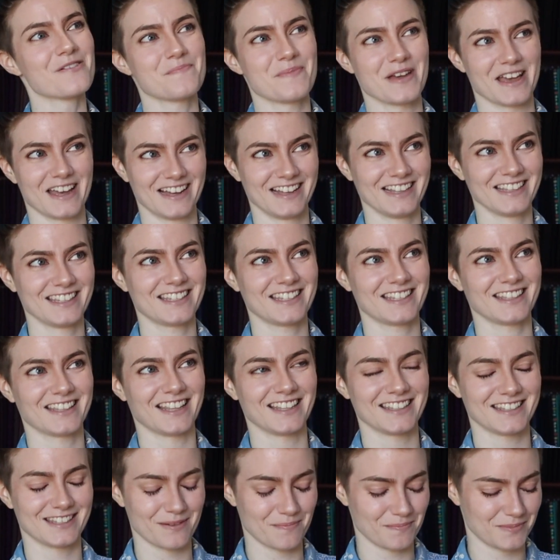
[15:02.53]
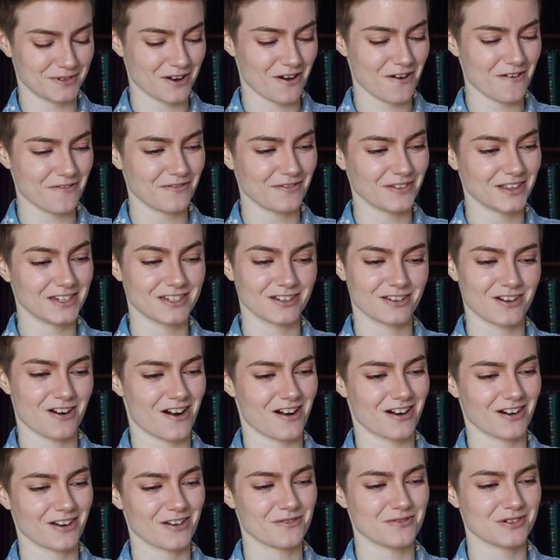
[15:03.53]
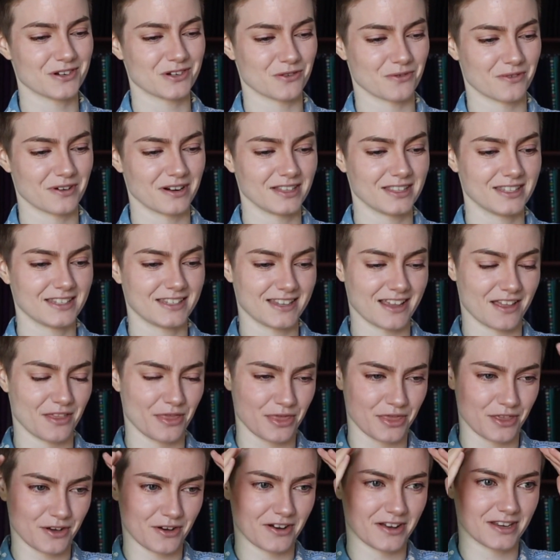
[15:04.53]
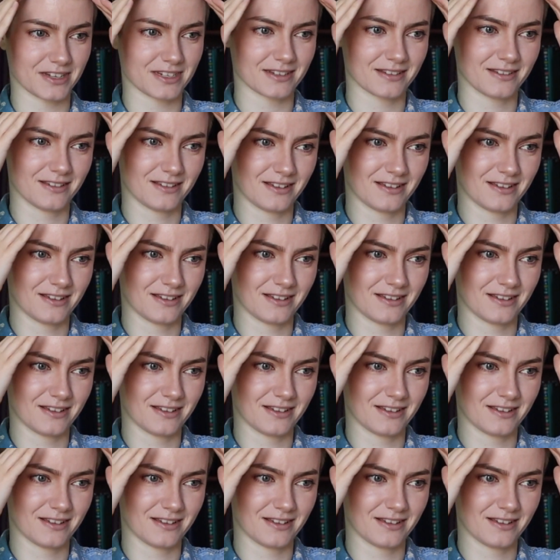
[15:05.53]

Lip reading: pants that zipped off into cargo shorts and thought,